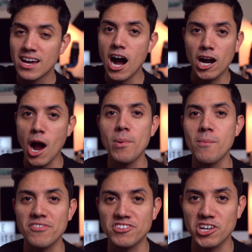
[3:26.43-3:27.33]
A couple
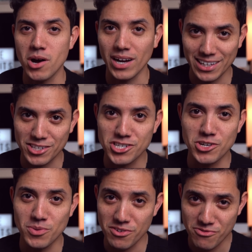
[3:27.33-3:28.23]
months ago, I got to
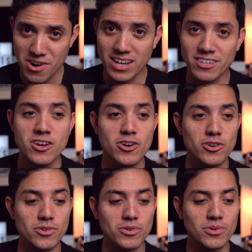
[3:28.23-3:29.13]
shoot with a friend
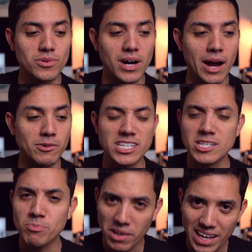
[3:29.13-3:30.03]
who I was
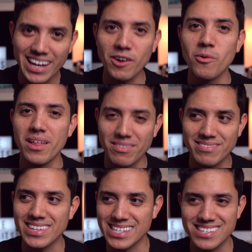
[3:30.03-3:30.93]
explaining
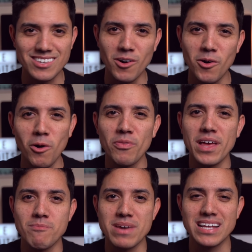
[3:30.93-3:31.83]
what this whole
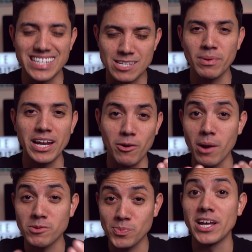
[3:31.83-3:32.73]
thing means, explaining what I
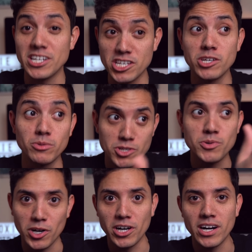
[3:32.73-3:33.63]
was playing to you to
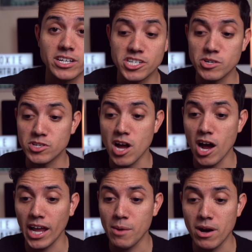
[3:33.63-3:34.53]
her. And she was
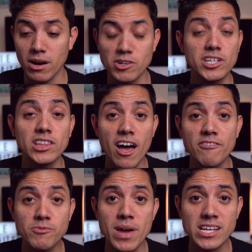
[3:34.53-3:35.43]
talking about how she
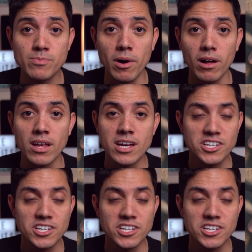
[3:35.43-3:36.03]
loves baseball.